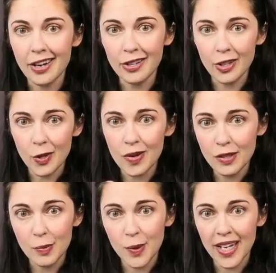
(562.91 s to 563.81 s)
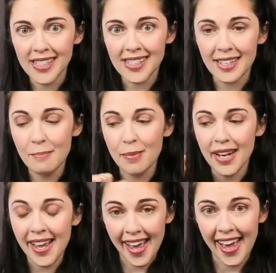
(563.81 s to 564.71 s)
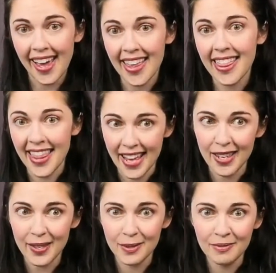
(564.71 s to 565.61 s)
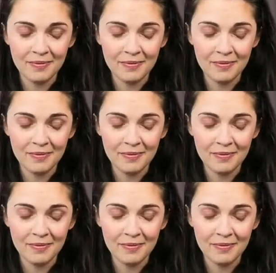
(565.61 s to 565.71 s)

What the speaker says: and you underpriced it, but hey, thank you.